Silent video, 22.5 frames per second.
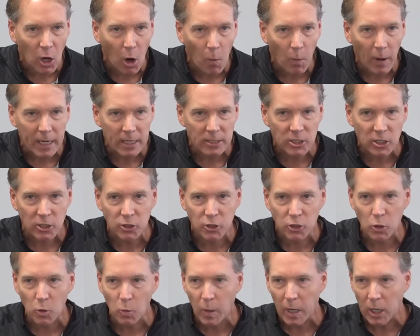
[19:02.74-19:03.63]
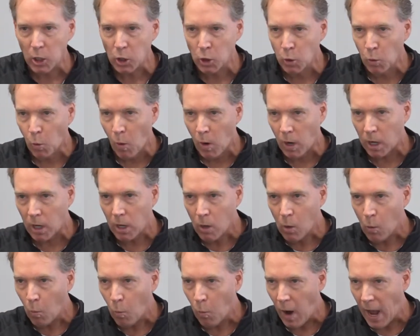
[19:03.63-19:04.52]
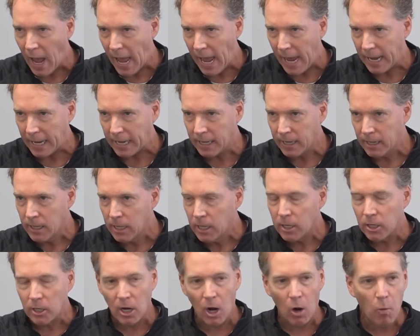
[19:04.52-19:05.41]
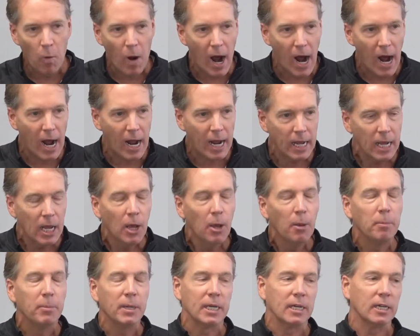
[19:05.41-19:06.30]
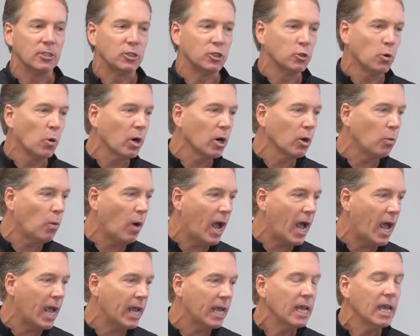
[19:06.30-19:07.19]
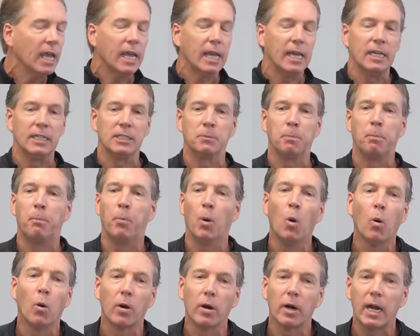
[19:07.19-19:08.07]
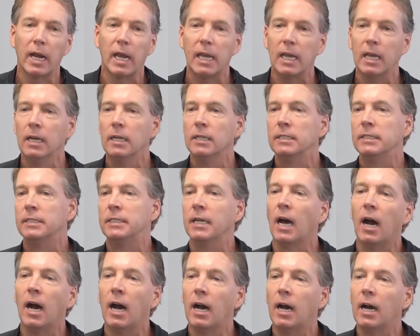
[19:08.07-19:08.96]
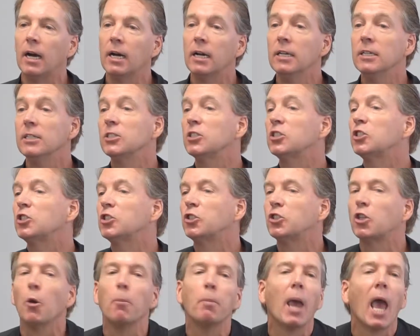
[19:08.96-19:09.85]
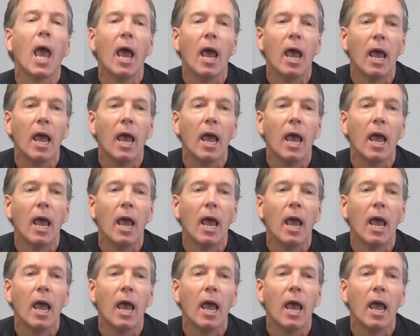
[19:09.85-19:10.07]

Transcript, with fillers: going to do it your way. You know why? Because your way is boring, duh, stupid.